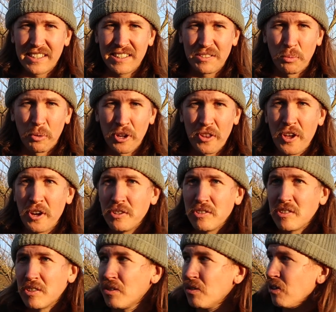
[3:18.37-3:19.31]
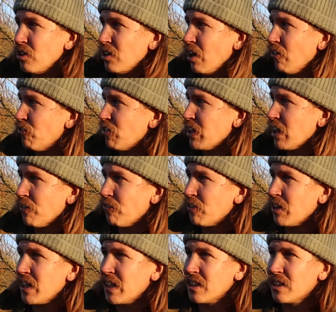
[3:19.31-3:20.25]
It's one of those lovely,
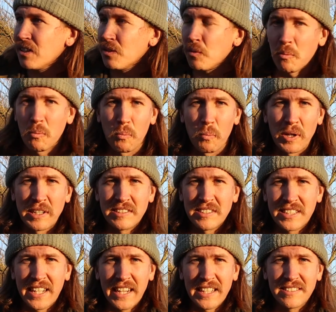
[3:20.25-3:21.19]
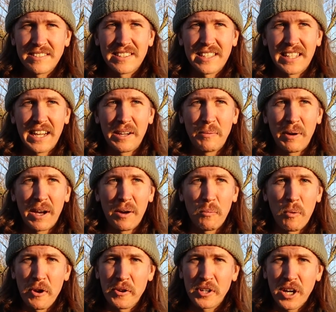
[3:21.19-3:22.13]
lovely winter days today where I
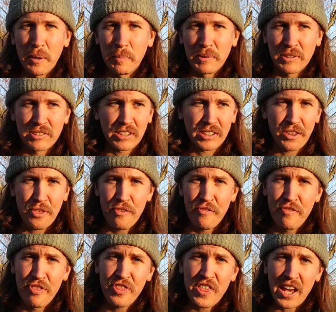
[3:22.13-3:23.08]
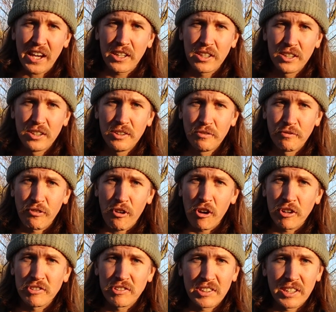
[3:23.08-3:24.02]
woke up and it was like a thick
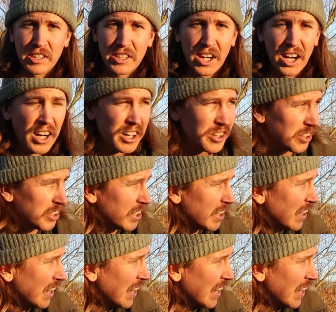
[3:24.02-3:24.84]
frost in the garden